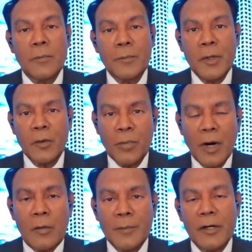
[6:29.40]
the
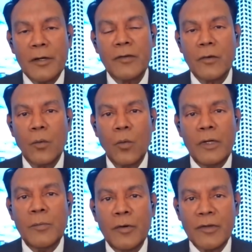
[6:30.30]
problem here is,
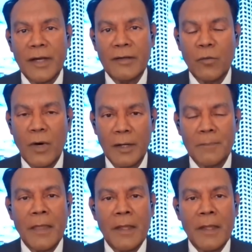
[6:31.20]
what do both sides want?